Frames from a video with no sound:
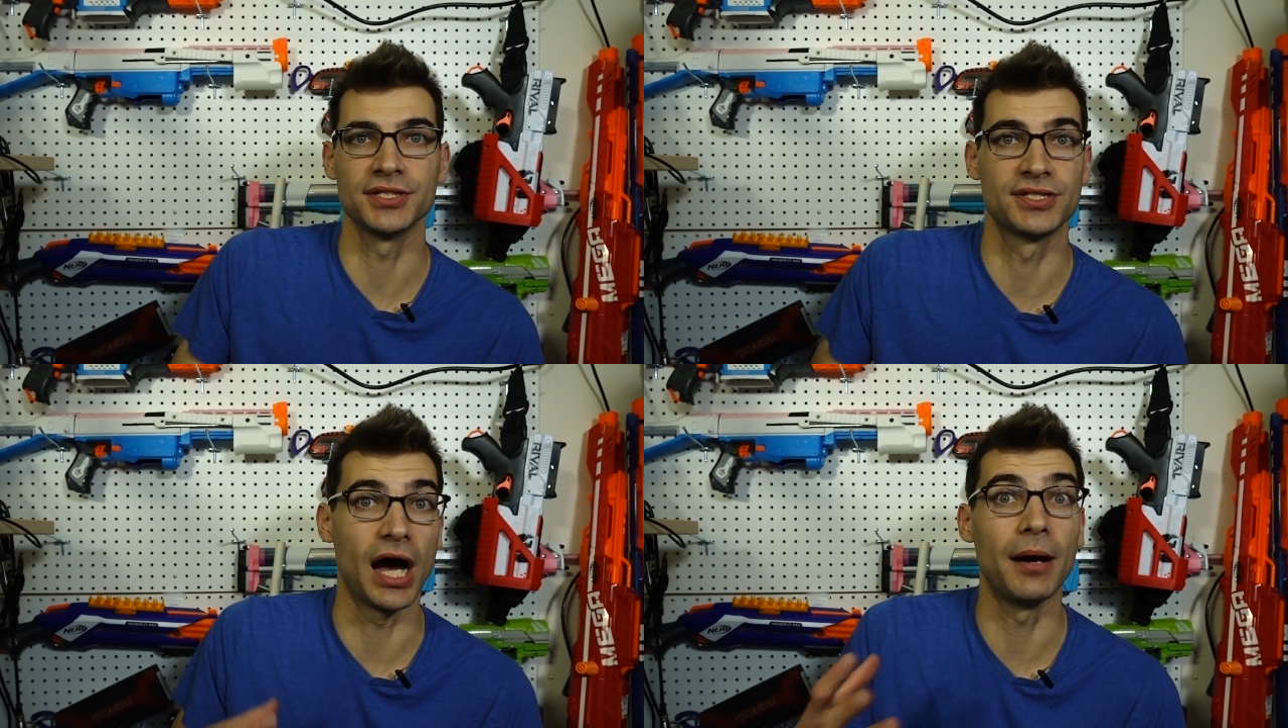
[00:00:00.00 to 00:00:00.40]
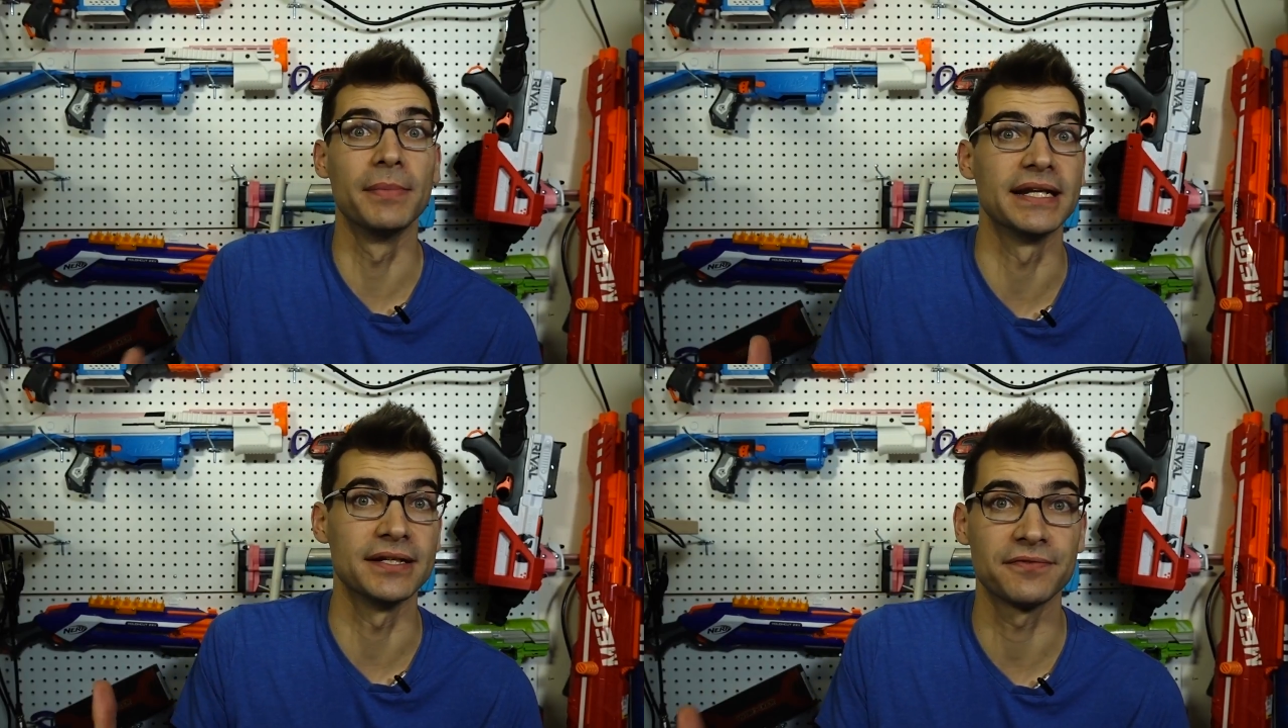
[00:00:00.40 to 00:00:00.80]
a
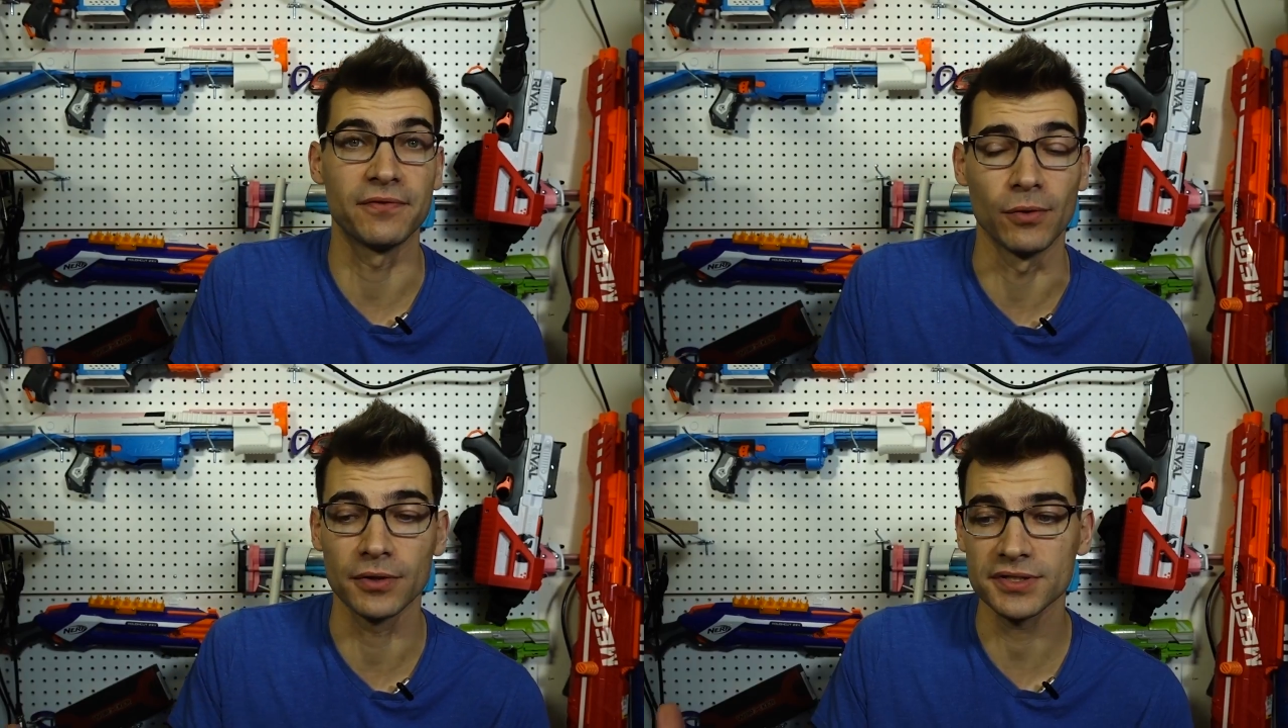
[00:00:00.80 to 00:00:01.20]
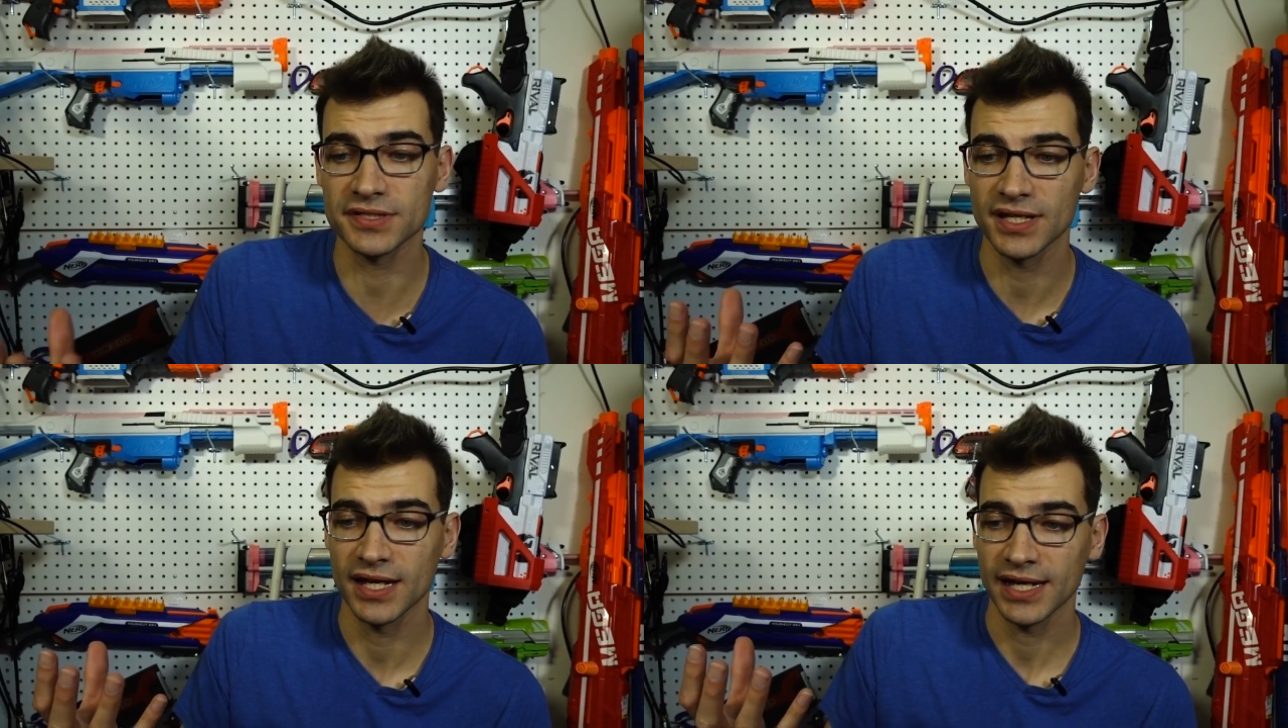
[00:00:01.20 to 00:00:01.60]
dominant
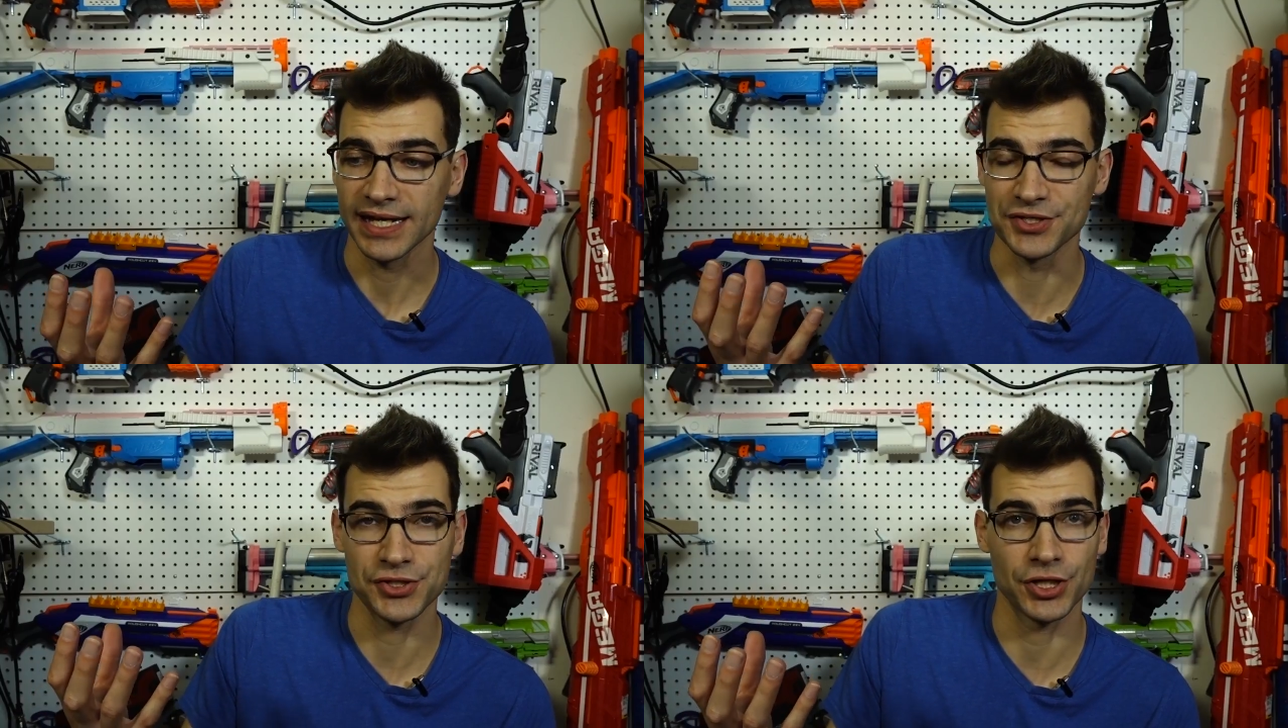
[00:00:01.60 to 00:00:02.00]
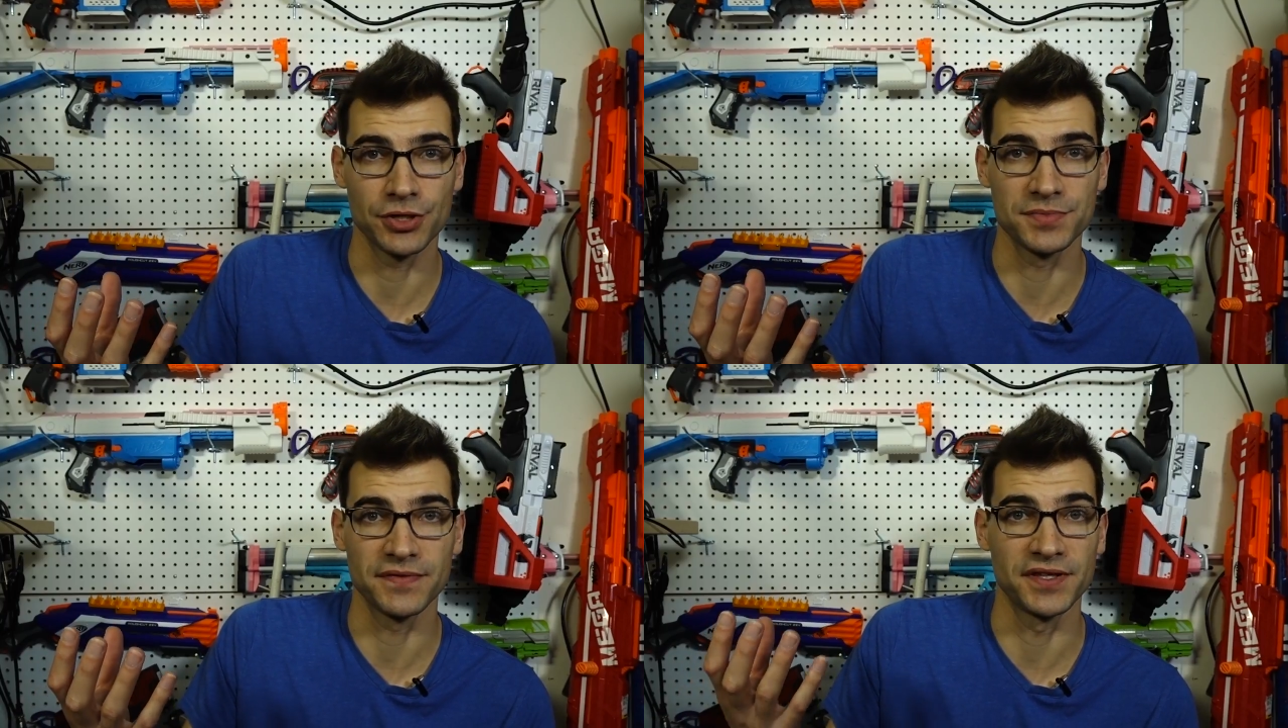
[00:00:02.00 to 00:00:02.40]
force in
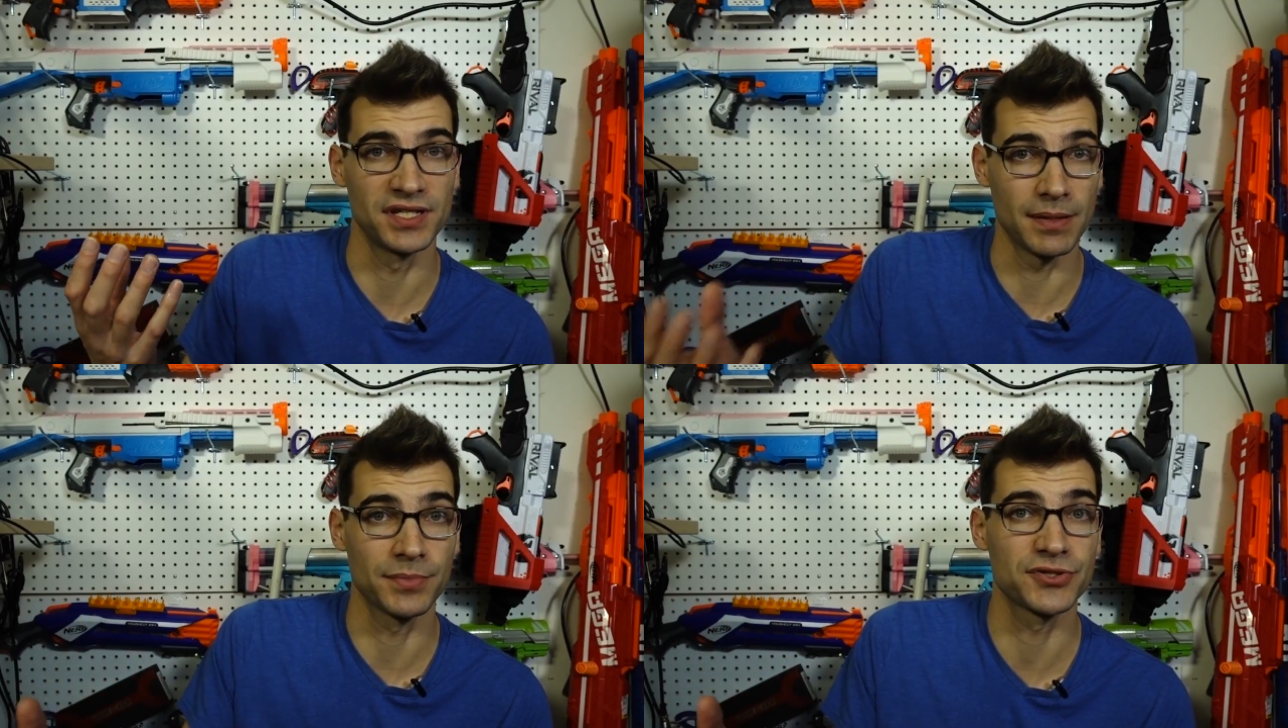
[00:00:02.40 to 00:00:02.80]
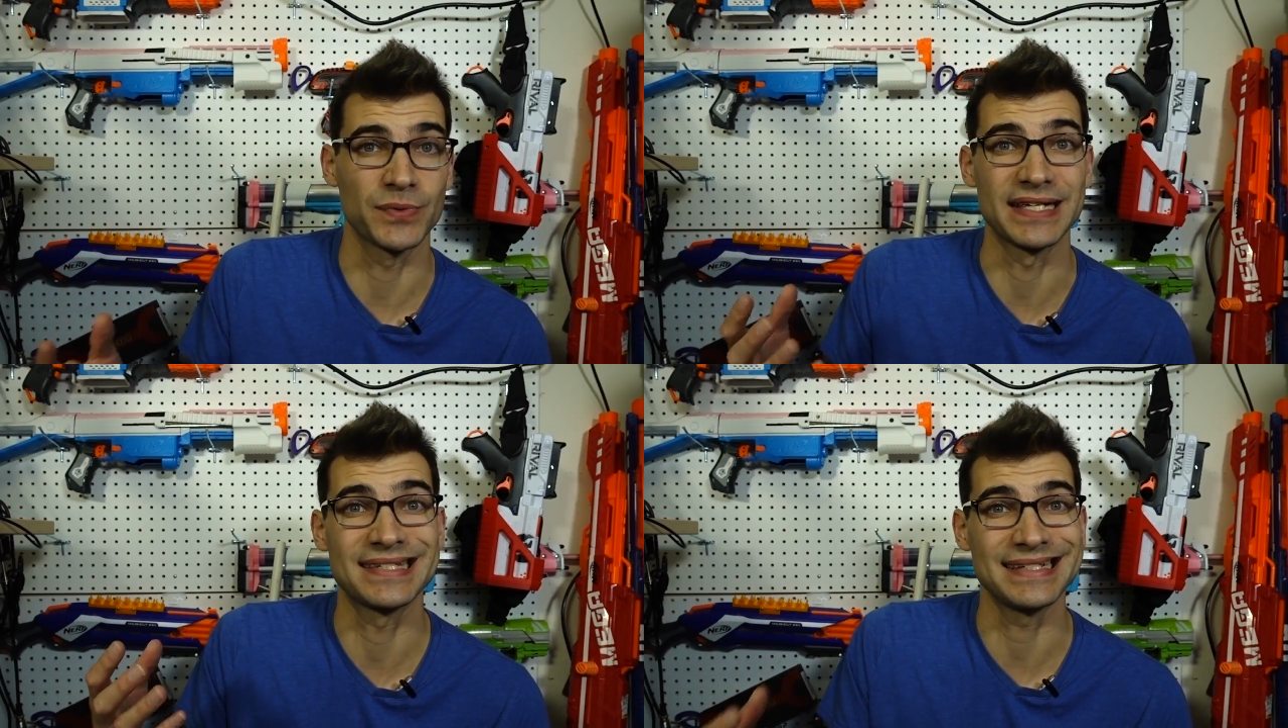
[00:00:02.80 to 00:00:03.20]
terms of the numbers
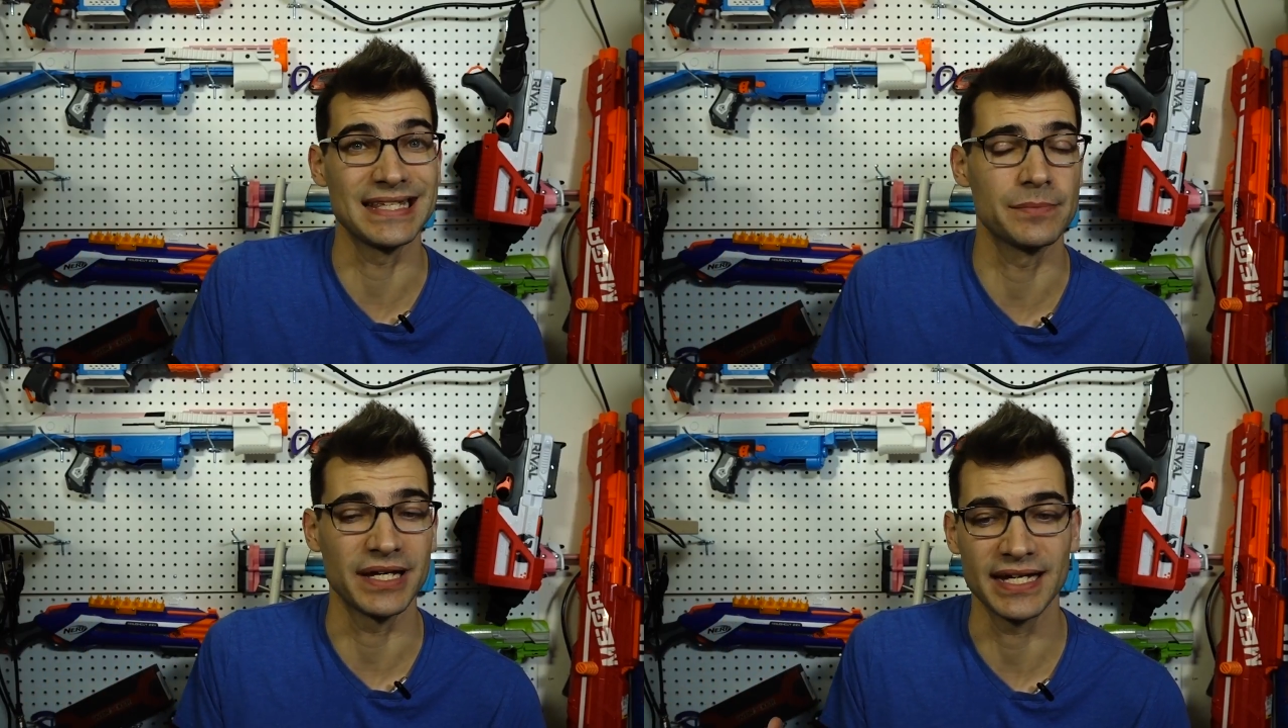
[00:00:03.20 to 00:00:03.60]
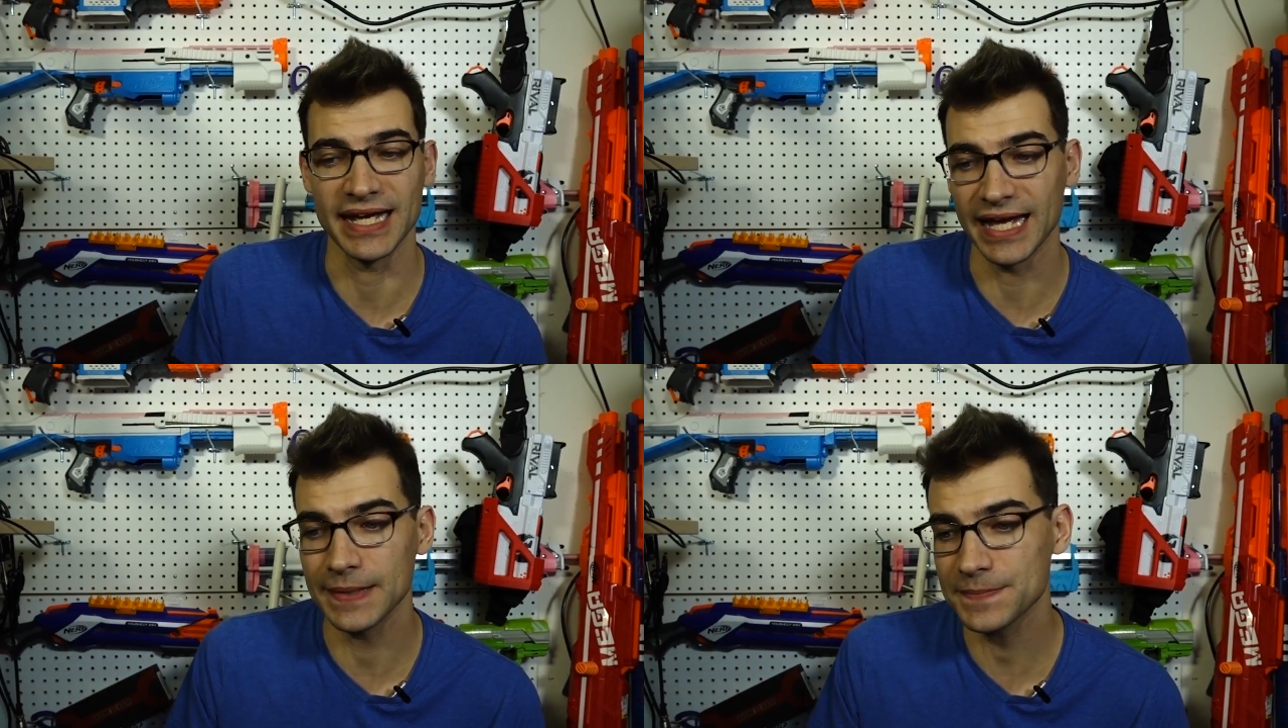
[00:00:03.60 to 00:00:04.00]
we see them at
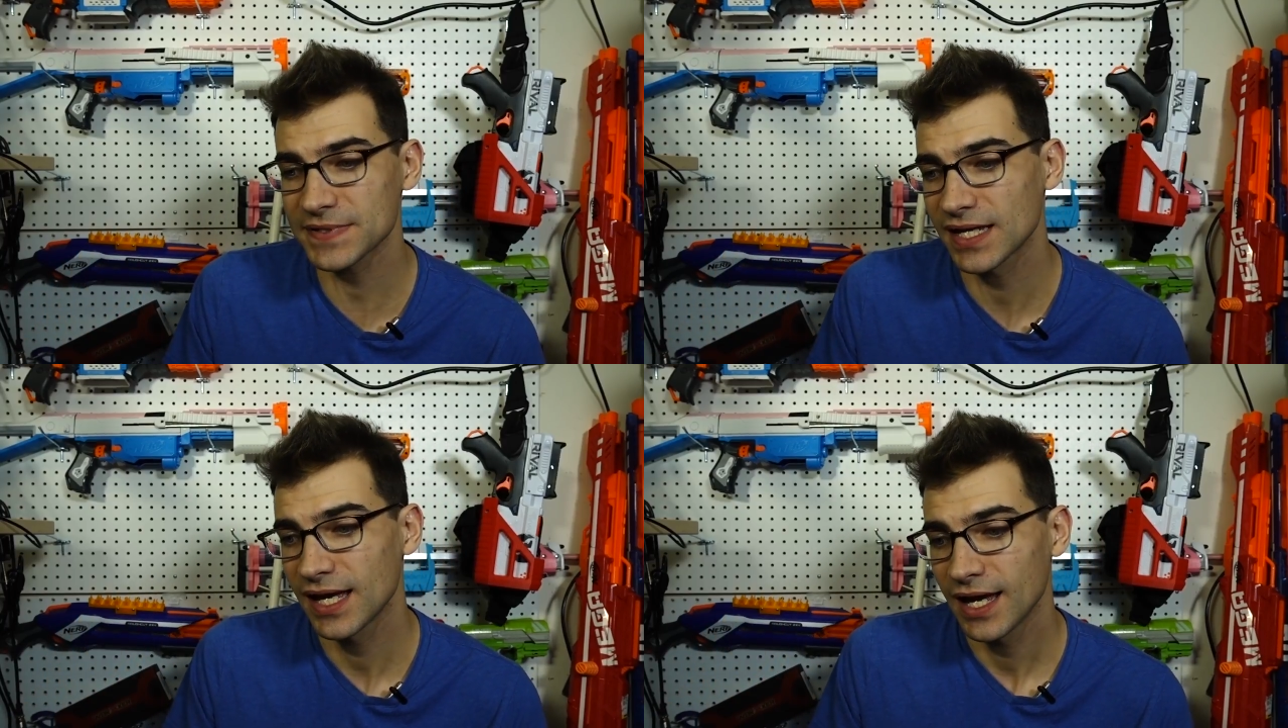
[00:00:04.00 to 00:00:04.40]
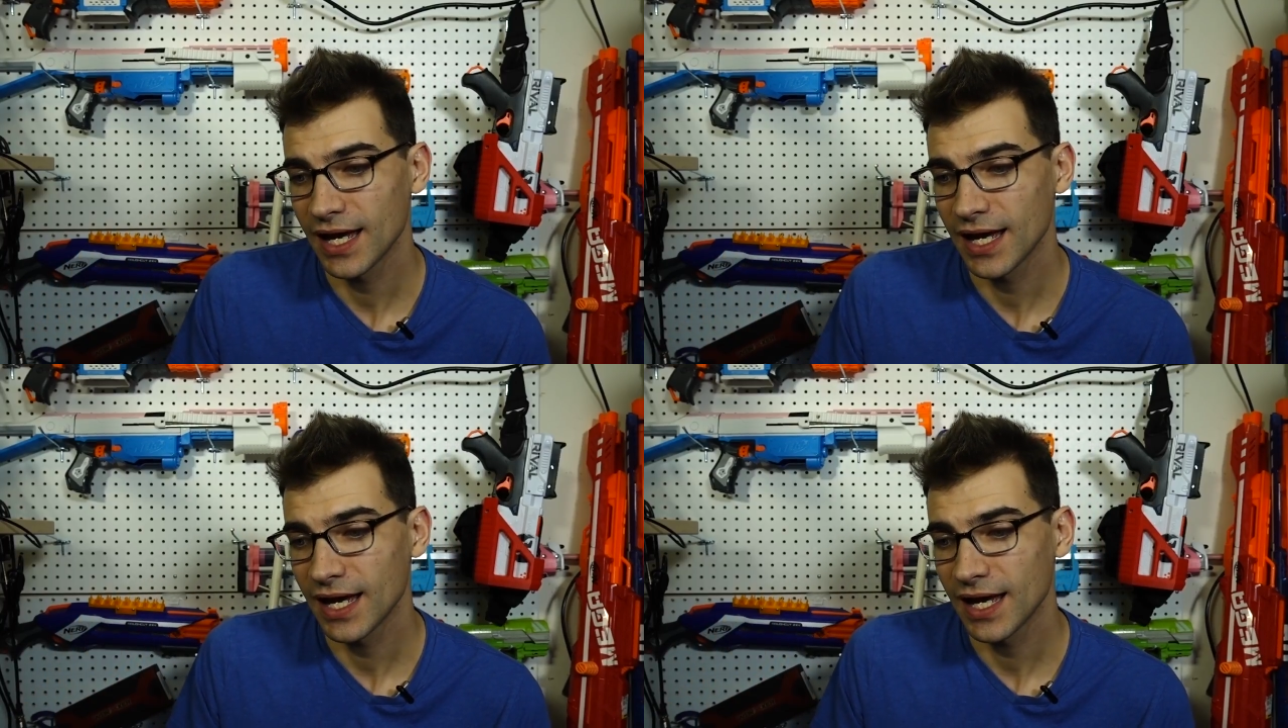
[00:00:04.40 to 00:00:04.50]
games,